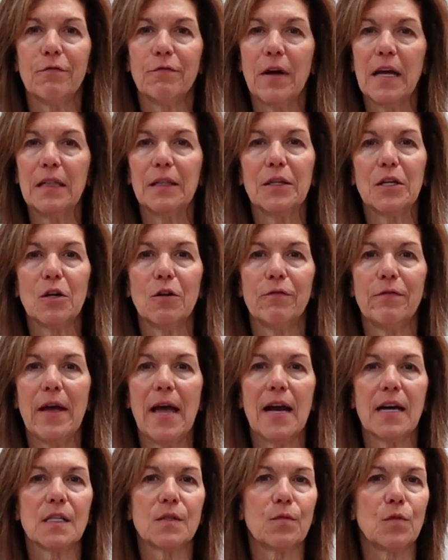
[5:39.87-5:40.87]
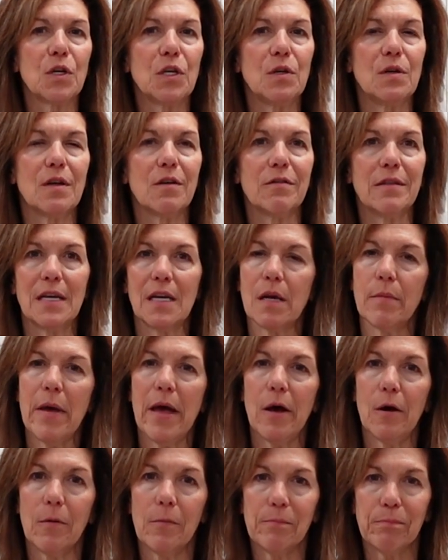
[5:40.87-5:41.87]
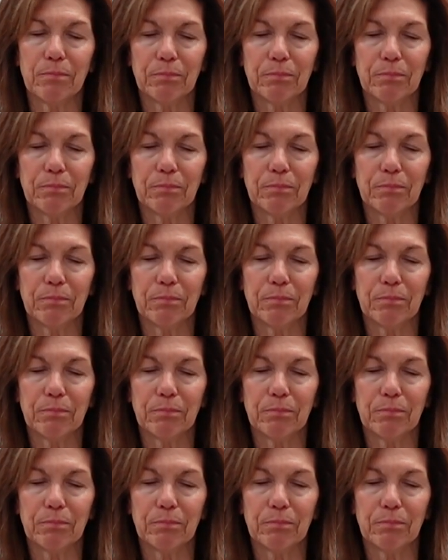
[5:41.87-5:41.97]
fun little facts for you to think about.